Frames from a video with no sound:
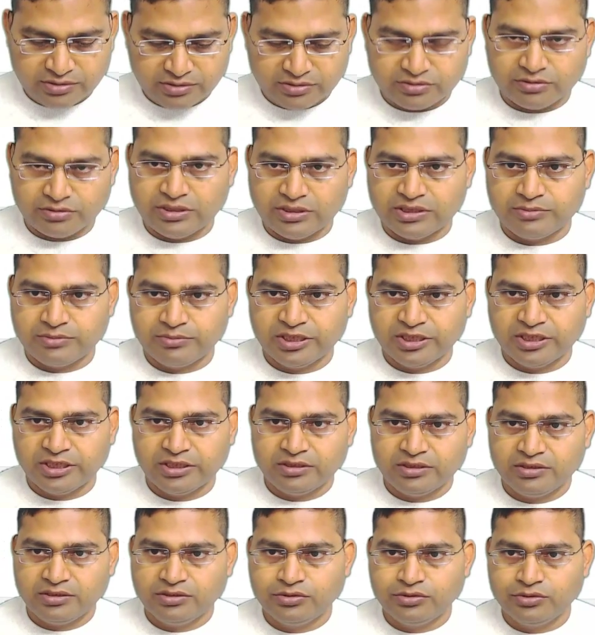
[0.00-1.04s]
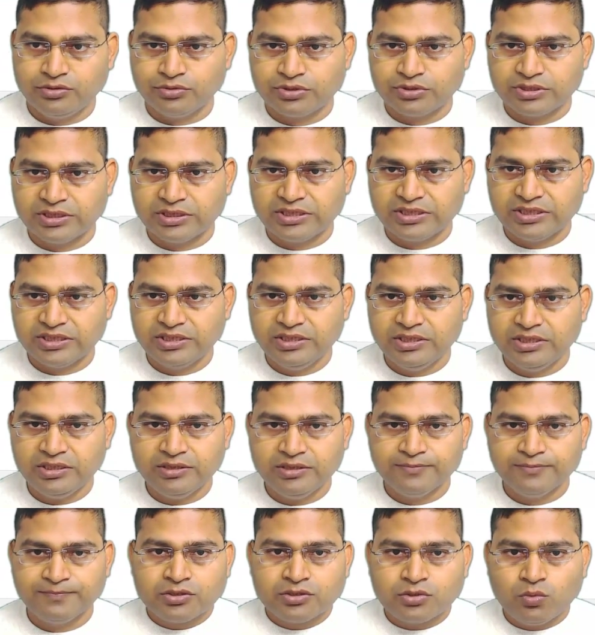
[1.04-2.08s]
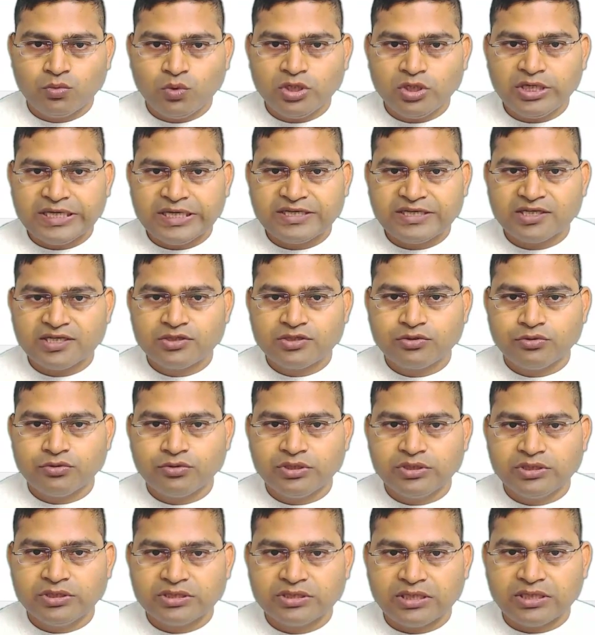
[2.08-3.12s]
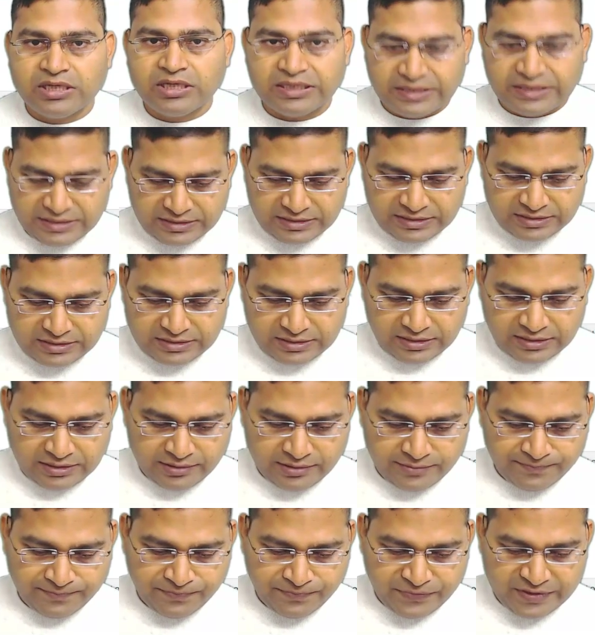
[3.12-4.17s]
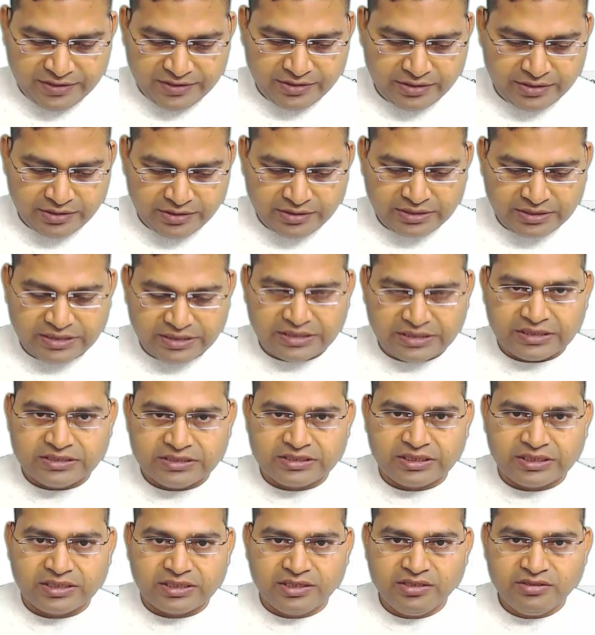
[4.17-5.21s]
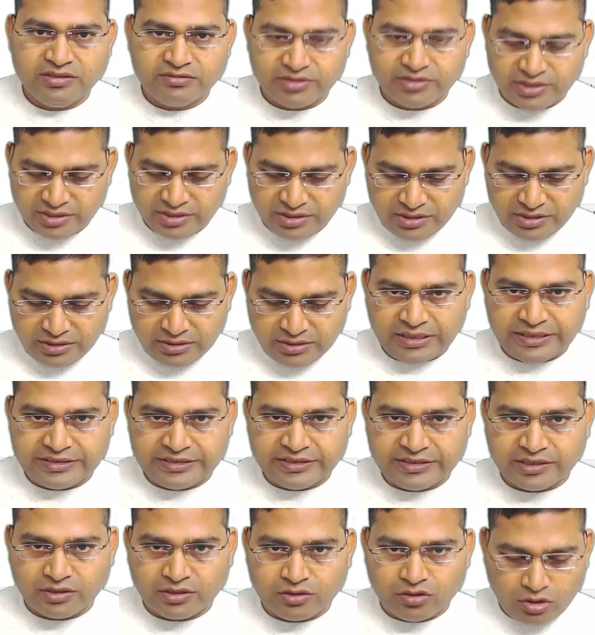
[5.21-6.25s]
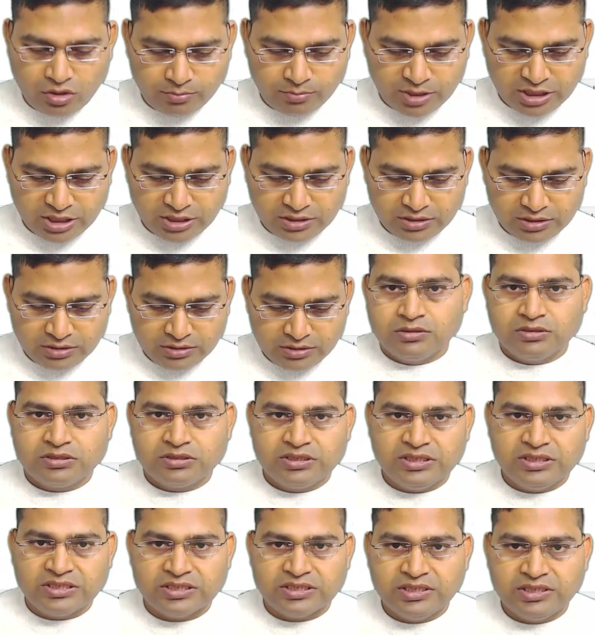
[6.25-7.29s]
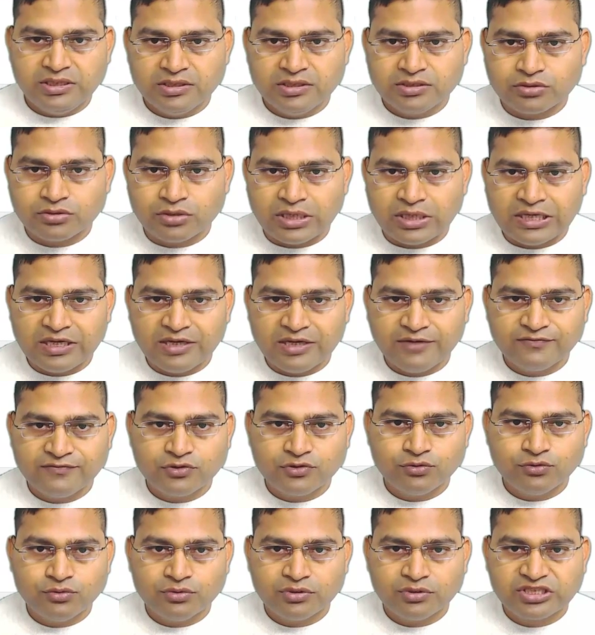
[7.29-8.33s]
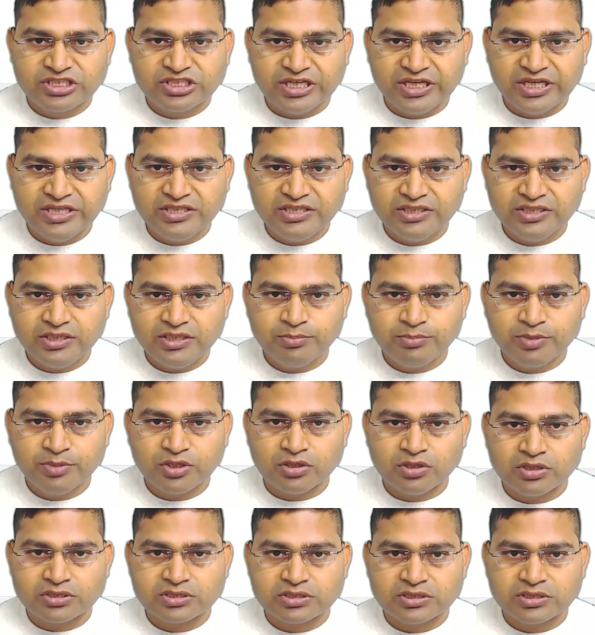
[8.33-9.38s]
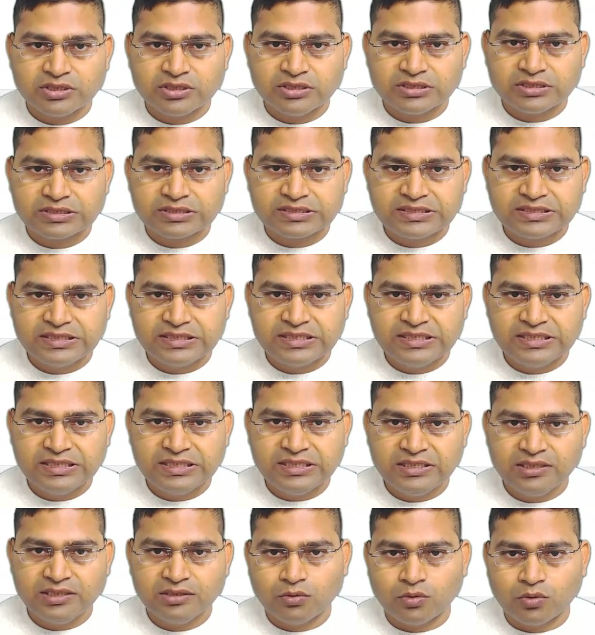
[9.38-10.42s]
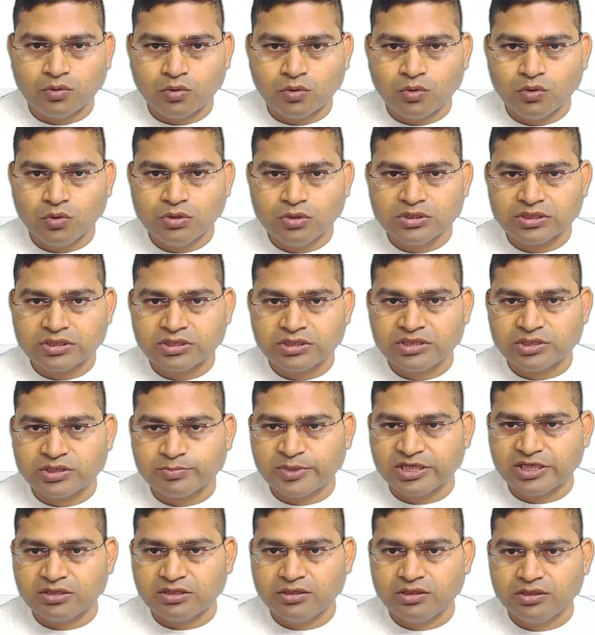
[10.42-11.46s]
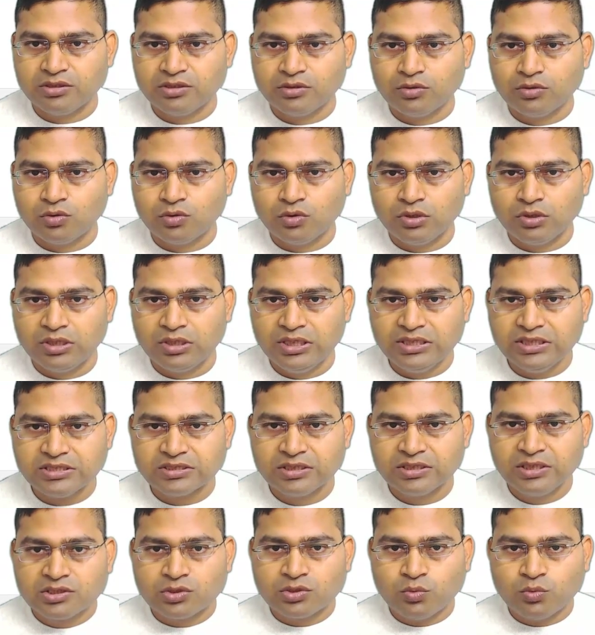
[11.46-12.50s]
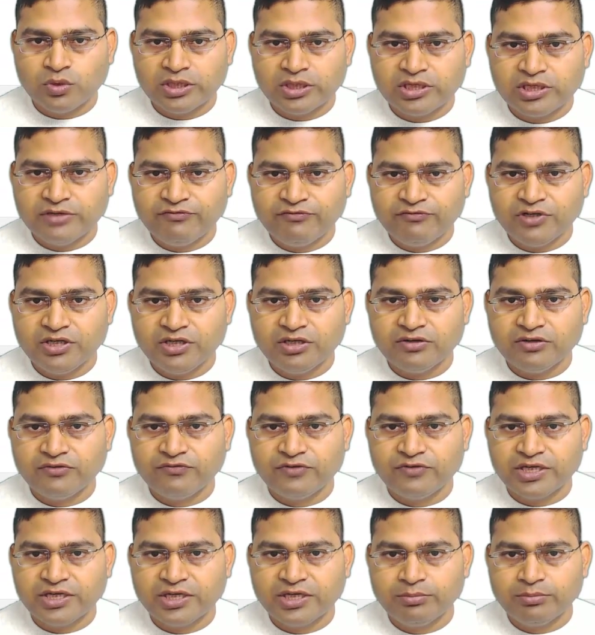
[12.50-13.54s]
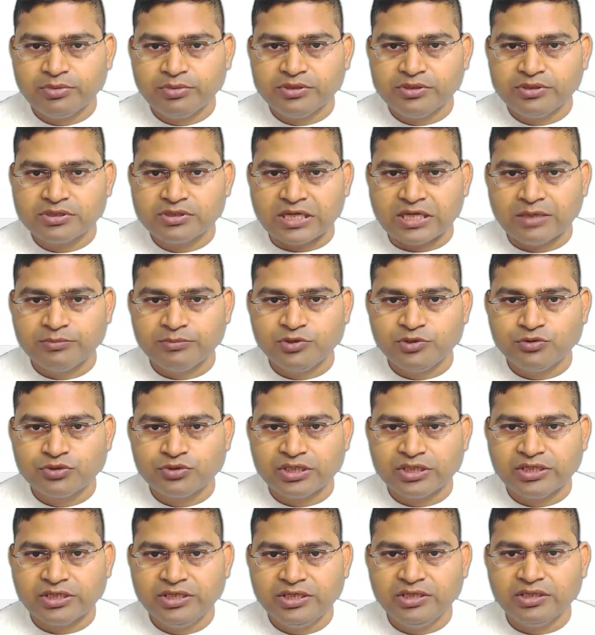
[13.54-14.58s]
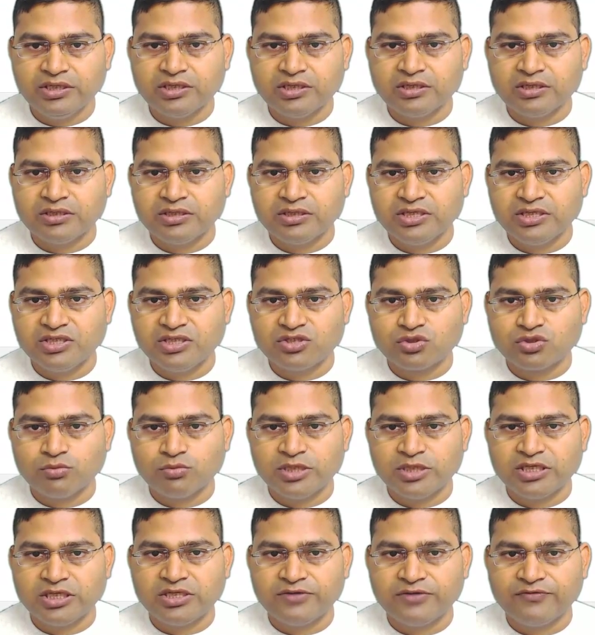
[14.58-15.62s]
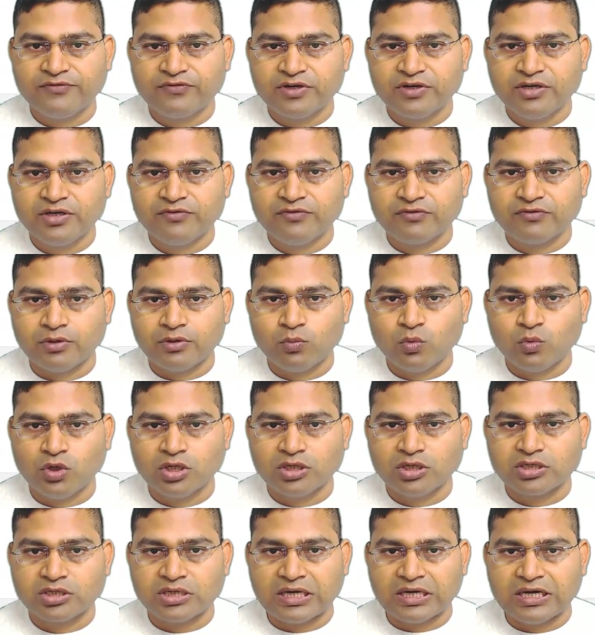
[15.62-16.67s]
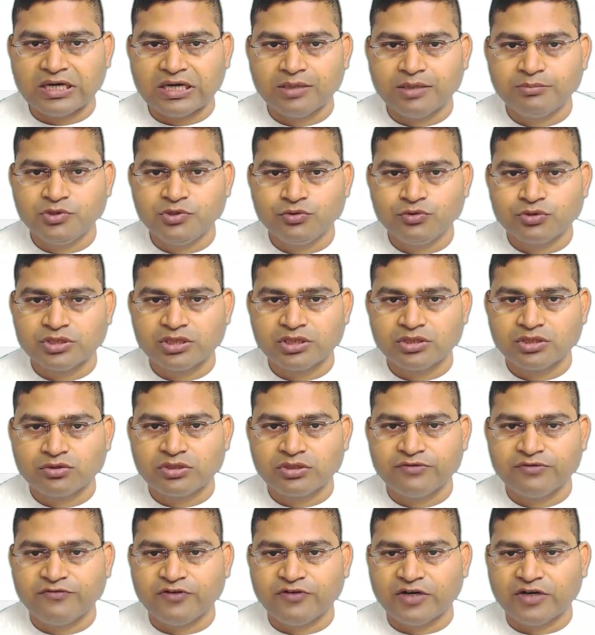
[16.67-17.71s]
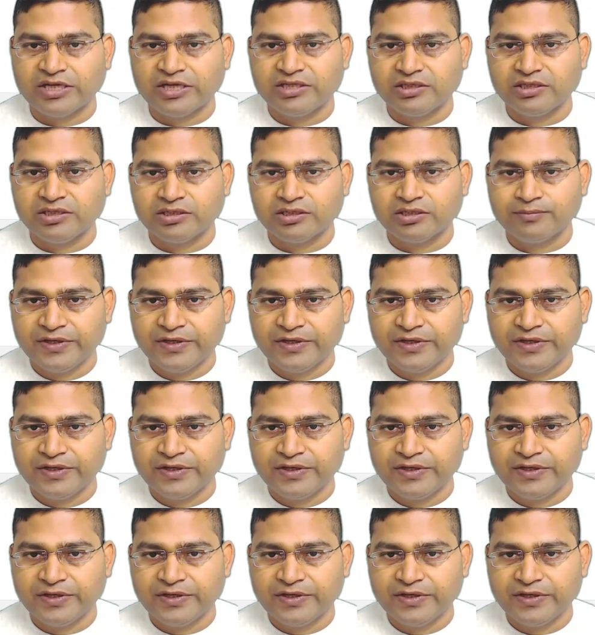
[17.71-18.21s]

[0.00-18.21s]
So let me use city here. So what I can do is I can say here, I can say country and then comma city. So I have to change it because city holds this particular whole list. So whatever variables I'm using here needs to be different from what I'm using to define here.